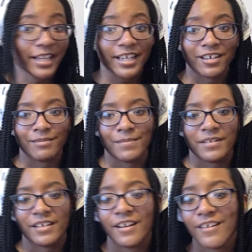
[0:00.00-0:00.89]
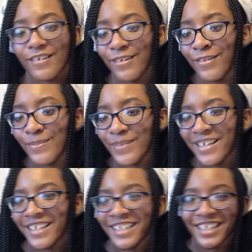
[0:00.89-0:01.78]
I can't remember. I
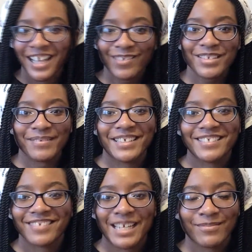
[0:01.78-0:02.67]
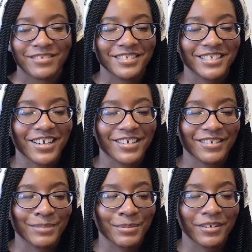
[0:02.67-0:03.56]
have so many stuffed animals, it's hard
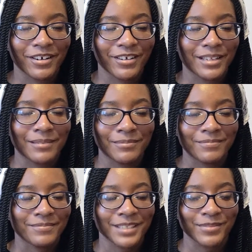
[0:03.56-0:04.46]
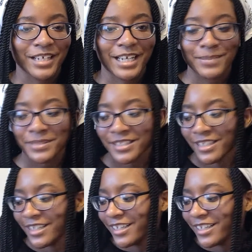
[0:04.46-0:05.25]
to remember all of them sometimes.